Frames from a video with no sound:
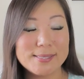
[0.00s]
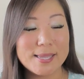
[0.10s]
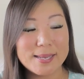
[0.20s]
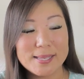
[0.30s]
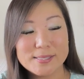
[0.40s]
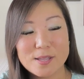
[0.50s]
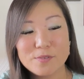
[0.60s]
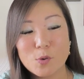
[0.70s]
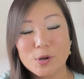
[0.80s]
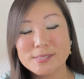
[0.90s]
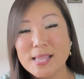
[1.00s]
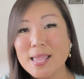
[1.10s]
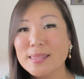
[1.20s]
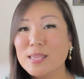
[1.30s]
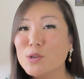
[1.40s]
It is of course
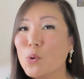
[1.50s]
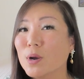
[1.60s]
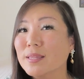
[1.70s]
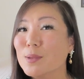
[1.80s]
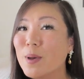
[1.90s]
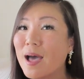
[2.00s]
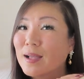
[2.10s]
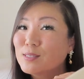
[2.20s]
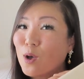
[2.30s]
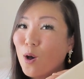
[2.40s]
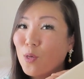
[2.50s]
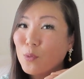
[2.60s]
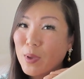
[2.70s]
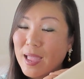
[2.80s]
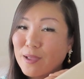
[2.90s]
the Norlii box all the
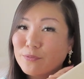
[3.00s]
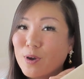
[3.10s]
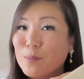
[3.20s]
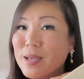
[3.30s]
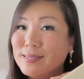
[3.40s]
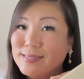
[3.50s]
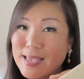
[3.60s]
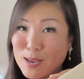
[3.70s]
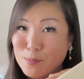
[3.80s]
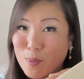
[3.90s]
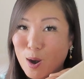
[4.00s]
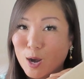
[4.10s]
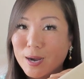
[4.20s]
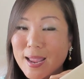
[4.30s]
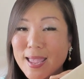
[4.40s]
way from
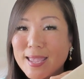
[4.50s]
Denmark.